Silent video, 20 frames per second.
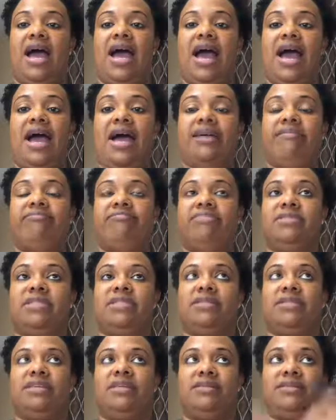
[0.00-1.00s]
I'm
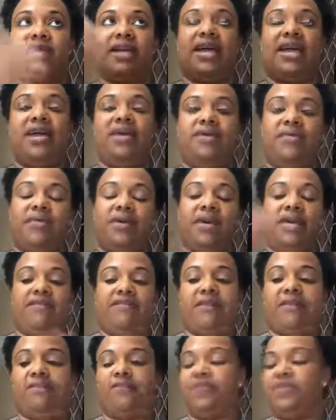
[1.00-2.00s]
still okay,
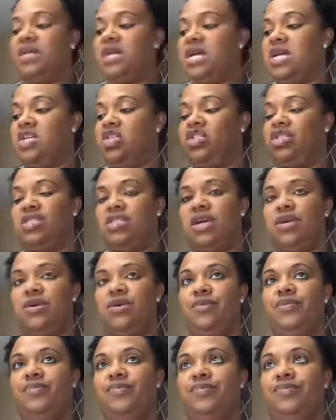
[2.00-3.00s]
whatever.
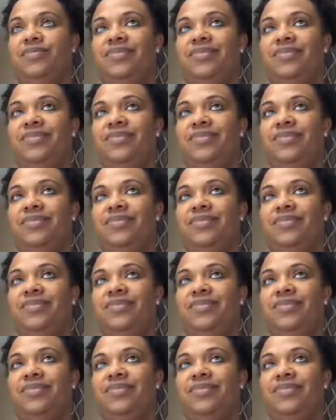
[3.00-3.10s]
So